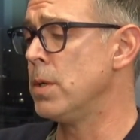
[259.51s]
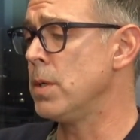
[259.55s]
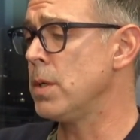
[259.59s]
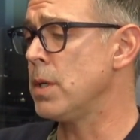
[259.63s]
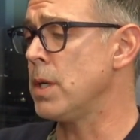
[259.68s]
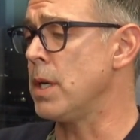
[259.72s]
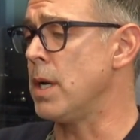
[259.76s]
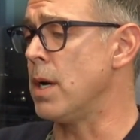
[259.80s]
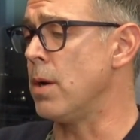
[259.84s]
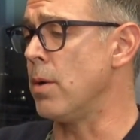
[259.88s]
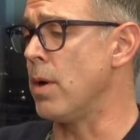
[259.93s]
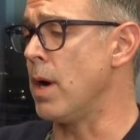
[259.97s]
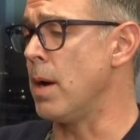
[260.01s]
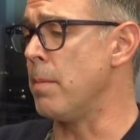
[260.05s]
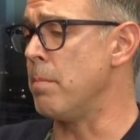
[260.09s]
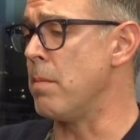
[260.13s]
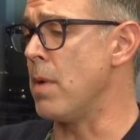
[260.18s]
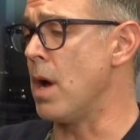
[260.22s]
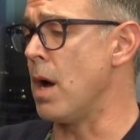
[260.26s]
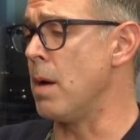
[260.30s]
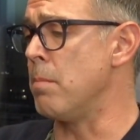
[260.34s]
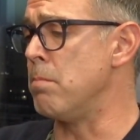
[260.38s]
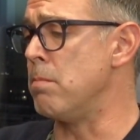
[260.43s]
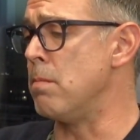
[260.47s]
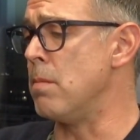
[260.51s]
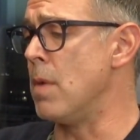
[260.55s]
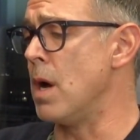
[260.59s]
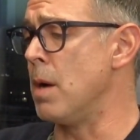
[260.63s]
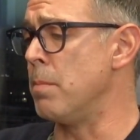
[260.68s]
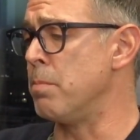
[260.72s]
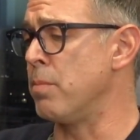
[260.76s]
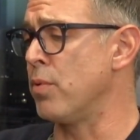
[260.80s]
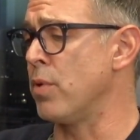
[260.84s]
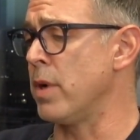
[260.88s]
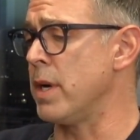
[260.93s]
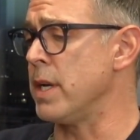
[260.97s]
a
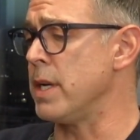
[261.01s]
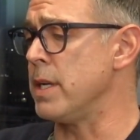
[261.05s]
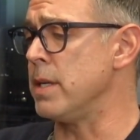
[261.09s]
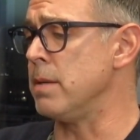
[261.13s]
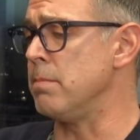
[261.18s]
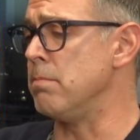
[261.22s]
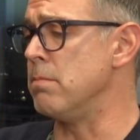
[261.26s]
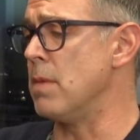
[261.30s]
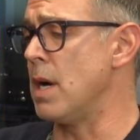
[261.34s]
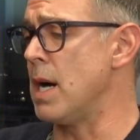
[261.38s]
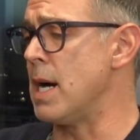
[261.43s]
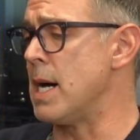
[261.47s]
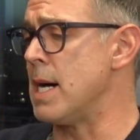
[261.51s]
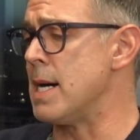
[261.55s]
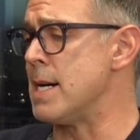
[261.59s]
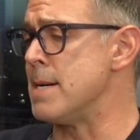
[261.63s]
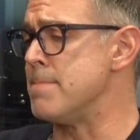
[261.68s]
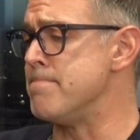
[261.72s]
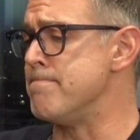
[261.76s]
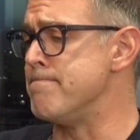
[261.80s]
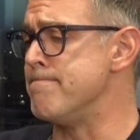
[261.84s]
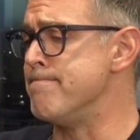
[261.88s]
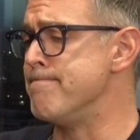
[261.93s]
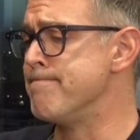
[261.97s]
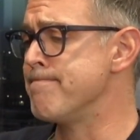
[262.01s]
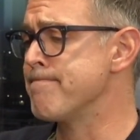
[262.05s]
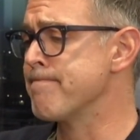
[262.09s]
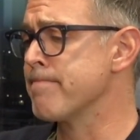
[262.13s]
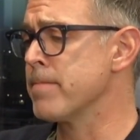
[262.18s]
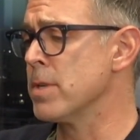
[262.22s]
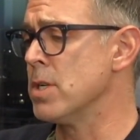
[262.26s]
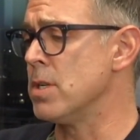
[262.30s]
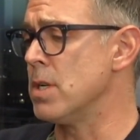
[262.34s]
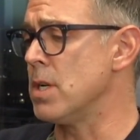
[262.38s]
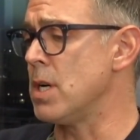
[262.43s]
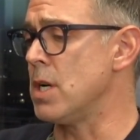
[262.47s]
pretty
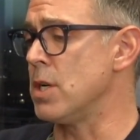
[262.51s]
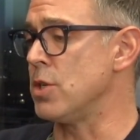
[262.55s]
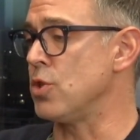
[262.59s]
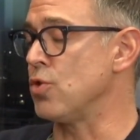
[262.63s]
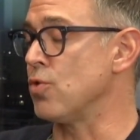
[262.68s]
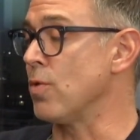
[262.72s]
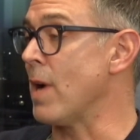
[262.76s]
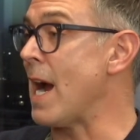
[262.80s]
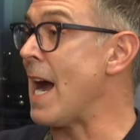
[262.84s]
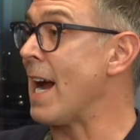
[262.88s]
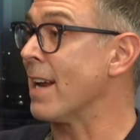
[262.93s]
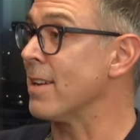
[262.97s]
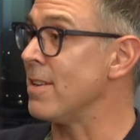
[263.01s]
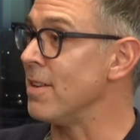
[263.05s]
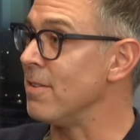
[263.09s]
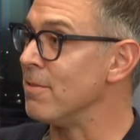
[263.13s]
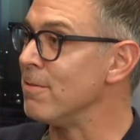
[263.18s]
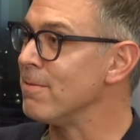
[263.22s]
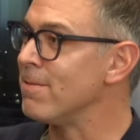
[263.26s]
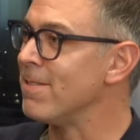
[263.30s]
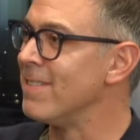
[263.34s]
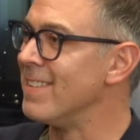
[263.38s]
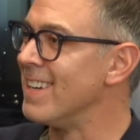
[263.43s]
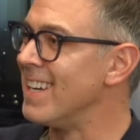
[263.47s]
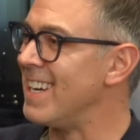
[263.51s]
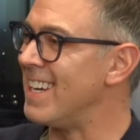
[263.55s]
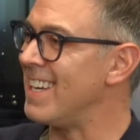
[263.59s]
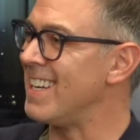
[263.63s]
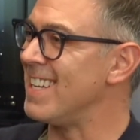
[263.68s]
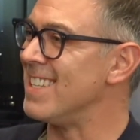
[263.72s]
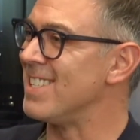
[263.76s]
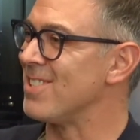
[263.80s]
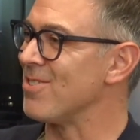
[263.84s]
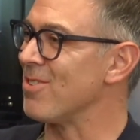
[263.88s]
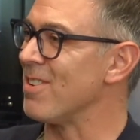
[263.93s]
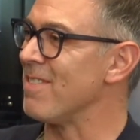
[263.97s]
attractive
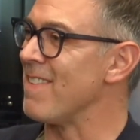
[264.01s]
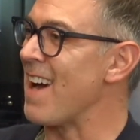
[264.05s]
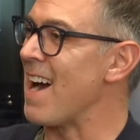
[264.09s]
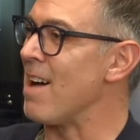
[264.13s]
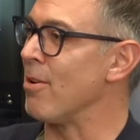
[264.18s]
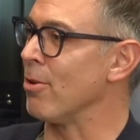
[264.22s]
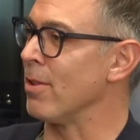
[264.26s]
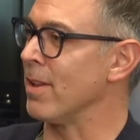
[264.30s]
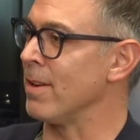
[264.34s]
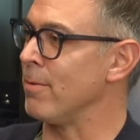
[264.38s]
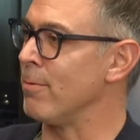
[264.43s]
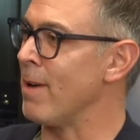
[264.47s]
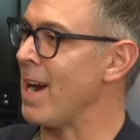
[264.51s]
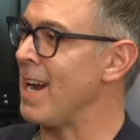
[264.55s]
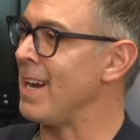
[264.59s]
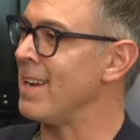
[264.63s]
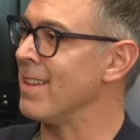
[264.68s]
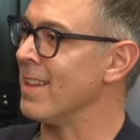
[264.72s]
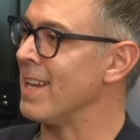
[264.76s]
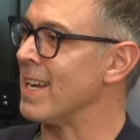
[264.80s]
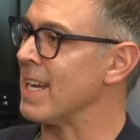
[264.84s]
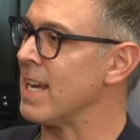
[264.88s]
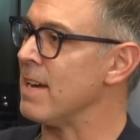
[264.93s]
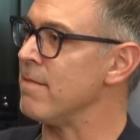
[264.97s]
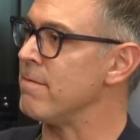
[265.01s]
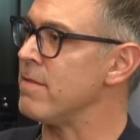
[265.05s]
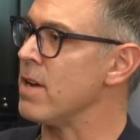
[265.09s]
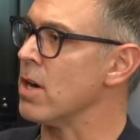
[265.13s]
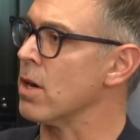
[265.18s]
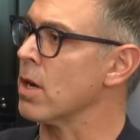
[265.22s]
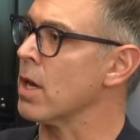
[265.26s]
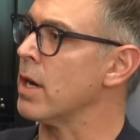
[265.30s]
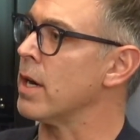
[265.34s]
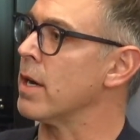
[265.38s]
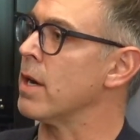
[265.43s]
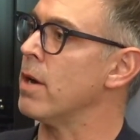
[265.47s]
sort of hourly rate, like if
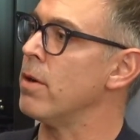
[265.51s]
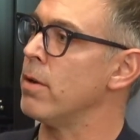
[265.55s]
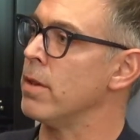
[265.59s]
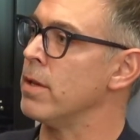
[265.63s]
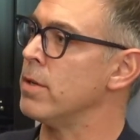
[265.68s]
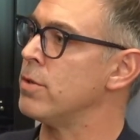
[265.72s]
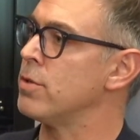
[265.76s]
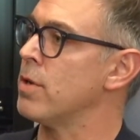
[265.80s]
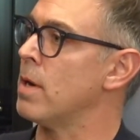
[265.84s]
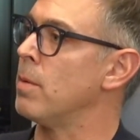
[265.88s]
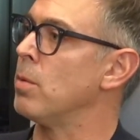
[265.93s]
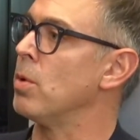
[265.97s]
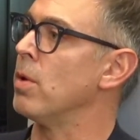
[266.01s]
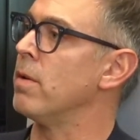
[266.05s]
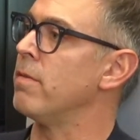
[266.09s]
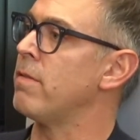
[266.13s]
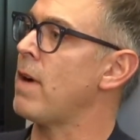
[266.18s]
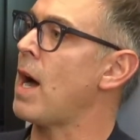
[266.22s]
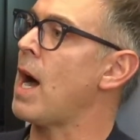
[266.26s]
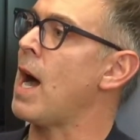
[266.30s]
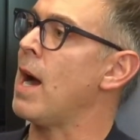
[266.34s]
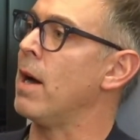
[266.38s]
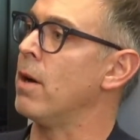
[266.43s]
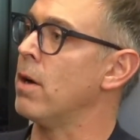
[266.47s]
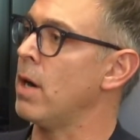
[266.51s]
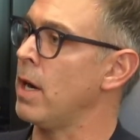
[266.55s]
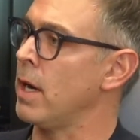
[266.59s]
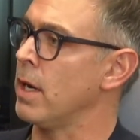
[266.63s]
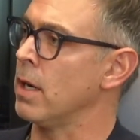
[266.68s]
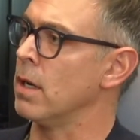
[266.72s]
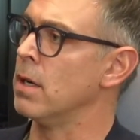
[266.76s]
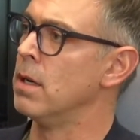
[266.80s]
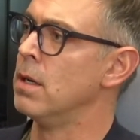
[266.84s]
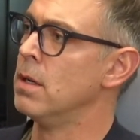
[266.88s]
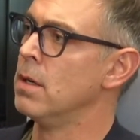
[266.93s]
they're going to go to the trouble of hiring